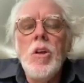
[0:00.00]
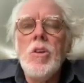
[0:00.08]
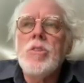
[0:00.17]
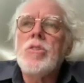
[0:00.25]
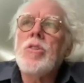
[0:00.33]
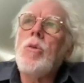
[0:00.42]

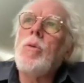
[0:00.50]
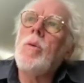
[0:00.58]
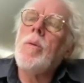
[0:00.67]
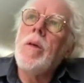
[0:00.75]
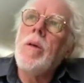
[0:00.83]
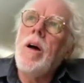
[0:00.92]
So
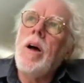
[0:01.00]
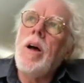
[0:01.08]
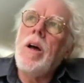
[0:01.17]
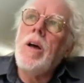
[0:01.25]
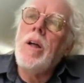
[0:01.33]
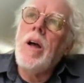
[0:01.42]

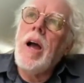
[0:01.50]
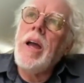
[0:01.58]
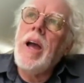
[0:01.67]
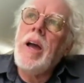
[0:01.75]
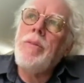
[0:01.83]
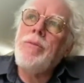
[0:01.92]
uh,
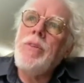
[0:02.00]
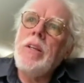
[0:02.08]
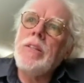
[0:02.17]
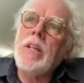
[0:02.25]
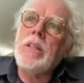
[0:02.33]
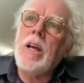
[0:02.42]
I, I
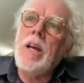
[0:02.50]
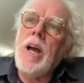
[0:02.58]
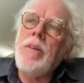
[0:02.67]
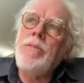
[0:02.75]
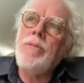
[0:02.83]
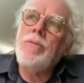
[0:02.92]
feel that I,
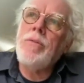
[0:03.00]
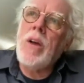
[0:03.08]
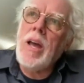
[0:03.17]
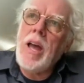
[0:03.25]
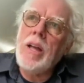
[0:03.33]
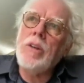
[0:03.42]
I've
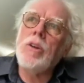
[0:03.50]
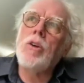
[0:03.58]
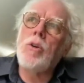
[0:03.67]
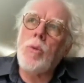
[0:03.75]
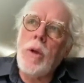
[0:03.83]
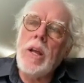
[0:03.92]
I had a
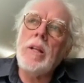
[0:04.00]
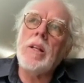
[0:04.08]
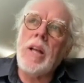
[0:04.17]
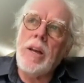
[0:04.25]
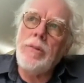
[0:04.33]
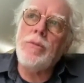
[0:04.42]
great
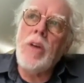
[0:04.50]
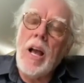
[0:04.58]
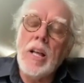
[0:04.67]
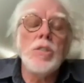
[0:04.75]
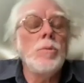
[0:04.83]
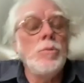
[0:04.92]
life
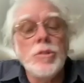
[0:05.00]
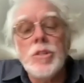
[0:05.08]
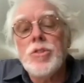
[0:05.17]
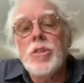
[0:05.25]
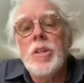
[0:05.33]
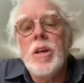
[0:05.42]
as a
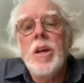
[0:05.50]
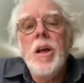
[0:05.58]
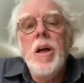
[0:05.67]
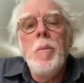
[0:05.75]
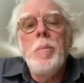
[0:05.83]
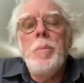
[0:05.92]
musician,
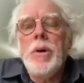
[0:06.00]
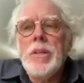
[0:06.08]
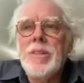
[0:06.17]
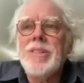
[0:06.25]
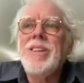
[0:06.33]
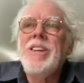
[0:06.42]

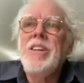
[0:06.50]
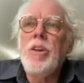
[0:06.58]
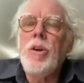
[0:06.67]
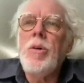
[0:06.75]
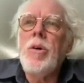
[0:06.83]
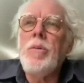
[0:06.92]
but you
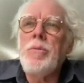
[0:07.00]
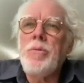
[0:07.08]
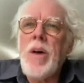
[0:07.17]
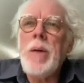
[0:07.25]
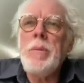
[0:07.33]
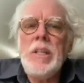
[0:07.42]
know,
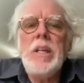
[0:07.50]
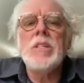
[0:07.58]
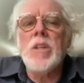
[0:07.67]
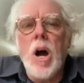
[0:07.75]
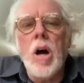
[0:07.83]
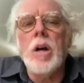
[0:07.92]
family
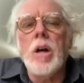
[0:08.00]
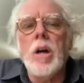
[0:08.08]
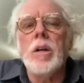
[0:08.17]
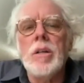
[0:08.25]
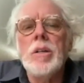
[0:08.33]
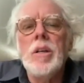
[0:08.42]
is hard.
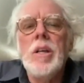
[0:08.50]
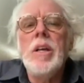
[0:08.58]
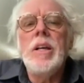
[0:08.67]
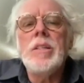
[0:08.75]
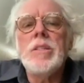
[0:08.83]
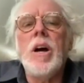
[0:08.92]

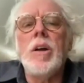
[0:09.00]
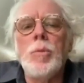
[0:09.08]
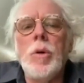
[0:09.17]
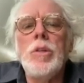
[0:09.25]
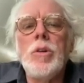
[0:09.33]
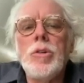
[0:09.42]
It's hard
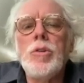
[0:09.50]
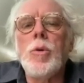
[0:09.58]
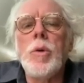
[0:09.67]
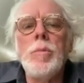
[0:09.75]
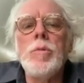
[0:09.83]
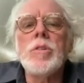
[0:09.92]
when you're a
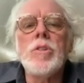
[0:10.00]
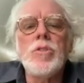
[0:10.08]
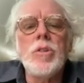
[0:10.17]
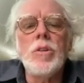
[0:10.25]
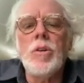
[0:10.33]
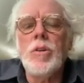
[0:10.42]
touring
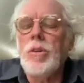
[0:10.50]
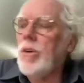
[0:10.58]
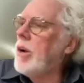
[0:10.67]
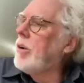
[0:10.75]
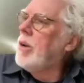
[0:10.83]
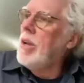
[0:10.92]
musician or
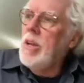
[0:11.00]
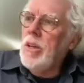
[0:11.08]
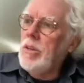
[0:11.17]
you're oh yes.